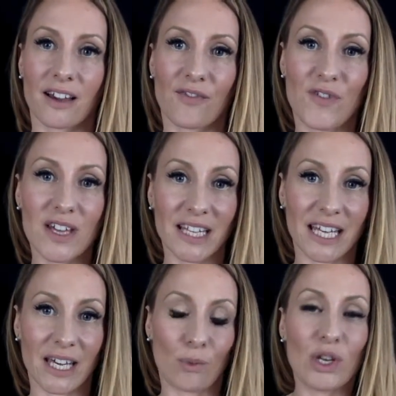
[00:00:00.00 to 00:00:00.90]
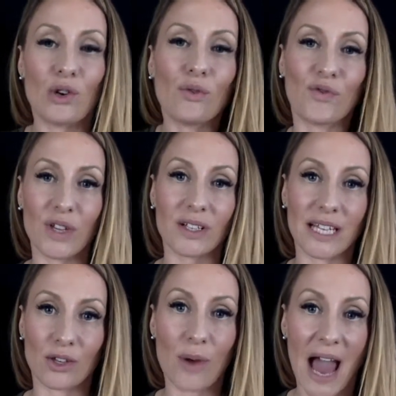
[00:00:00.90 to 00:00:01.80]
feeling when you don't feel
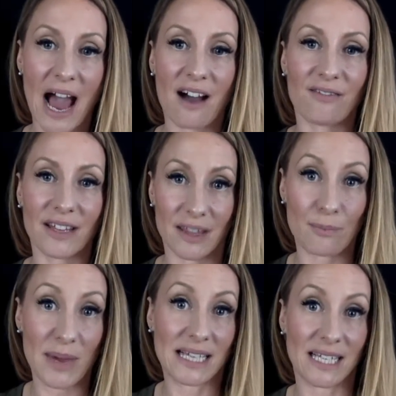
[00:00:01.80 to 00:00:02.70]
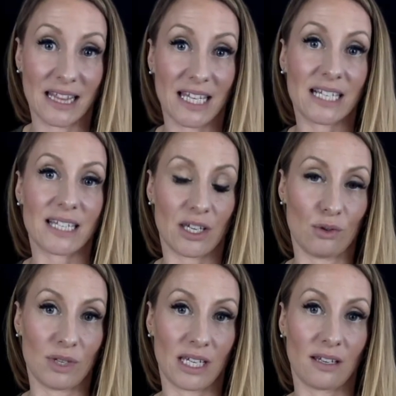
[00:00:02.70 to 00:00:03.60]
like you have, like, the basic things that you
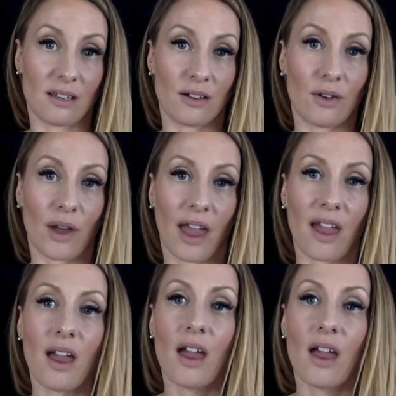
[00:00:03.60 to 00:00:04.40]
need, okay?